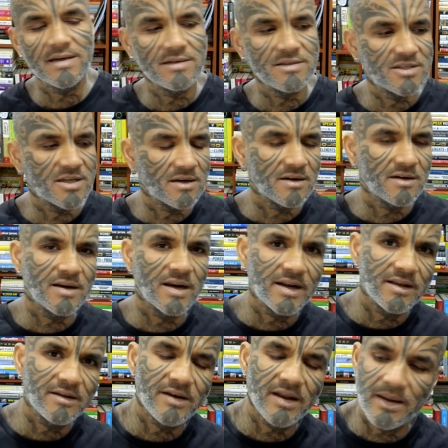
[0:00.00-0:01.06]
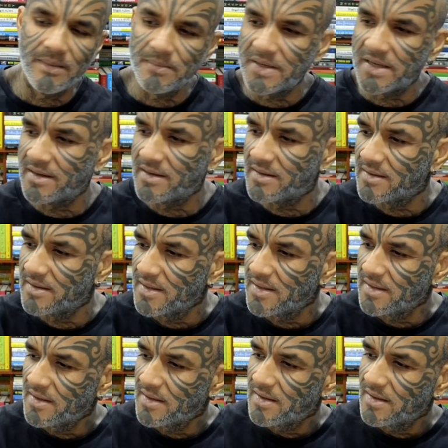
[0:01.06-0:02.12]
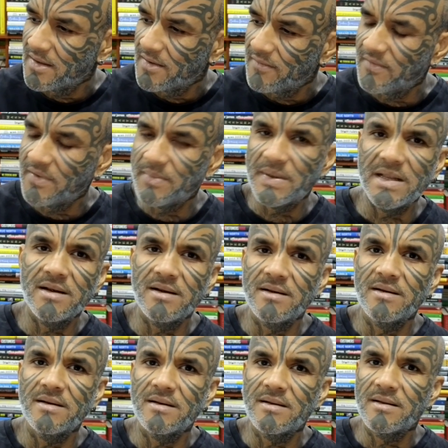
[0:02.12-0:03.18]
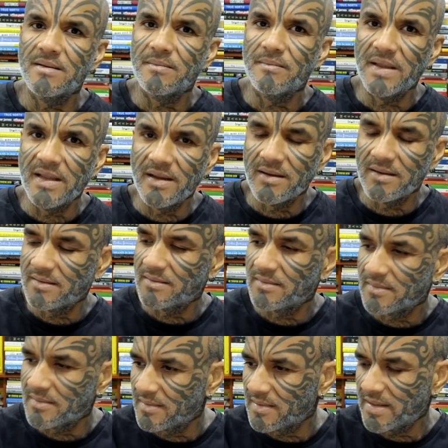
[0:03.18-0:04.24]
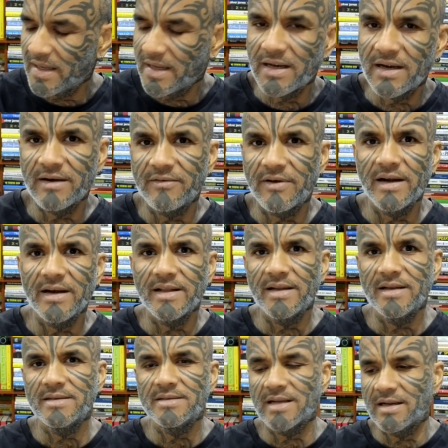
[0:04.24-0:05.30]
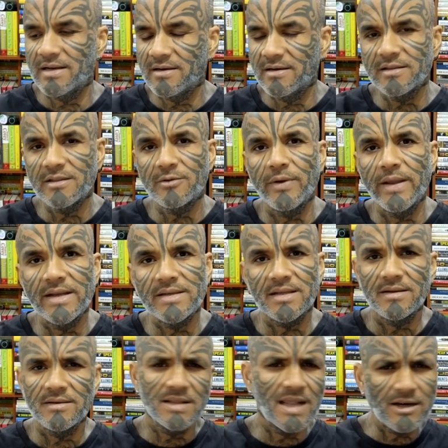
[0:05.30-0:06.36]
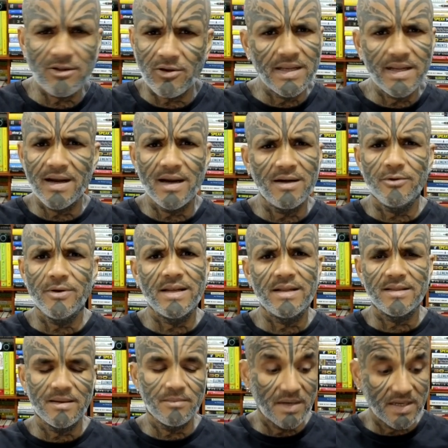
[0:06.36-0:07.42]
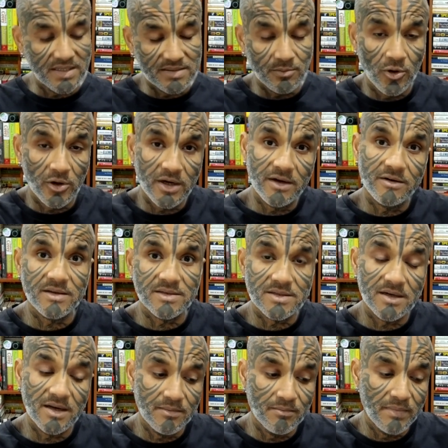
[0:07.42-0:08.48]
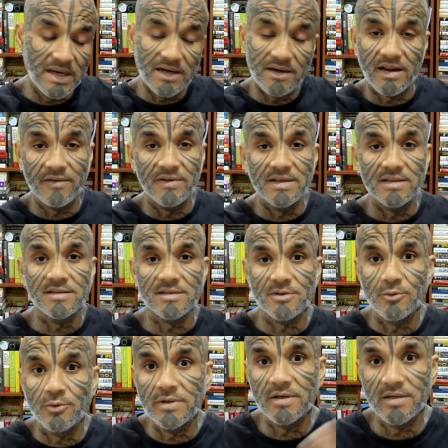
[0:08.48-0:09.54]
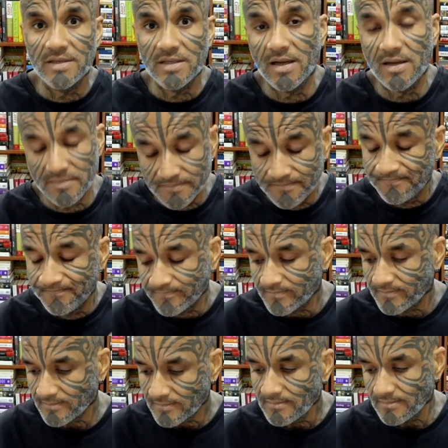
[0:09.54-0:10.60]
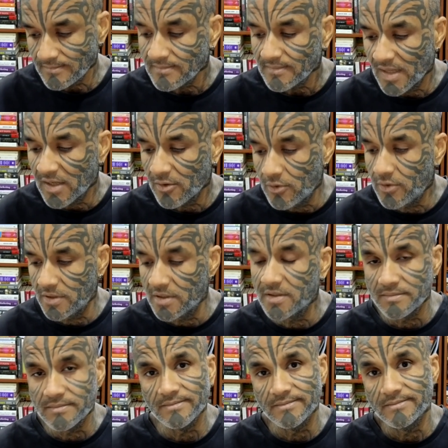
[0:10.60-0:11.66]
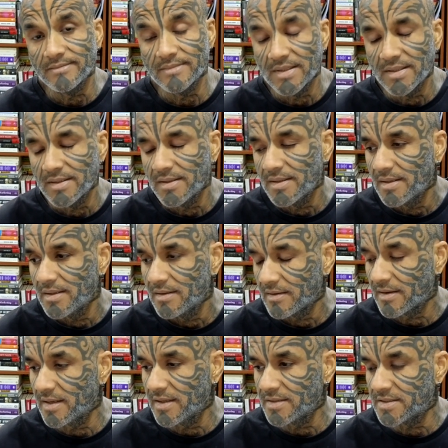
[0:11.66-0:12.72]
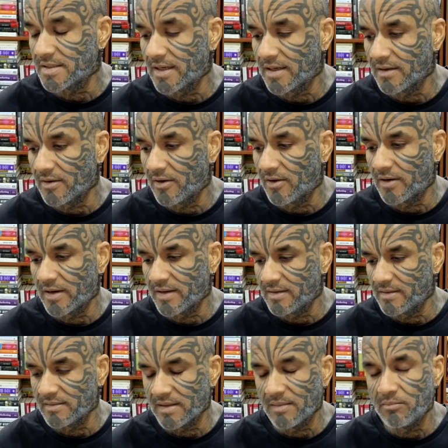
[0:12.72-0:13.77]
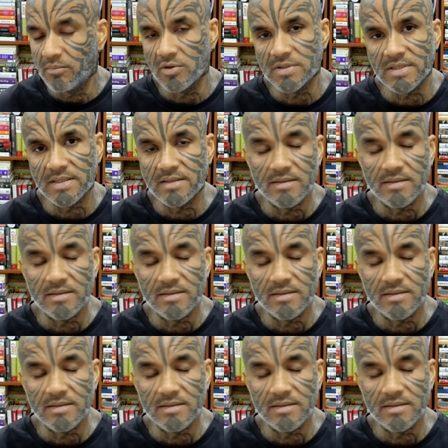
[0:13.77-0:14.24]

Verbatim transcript: children getting raped and women uh, being taken advantage and earthquakes and that all he can't do anything but he's more interested in me driving the scooter yeah good no religion and God and their bullshit.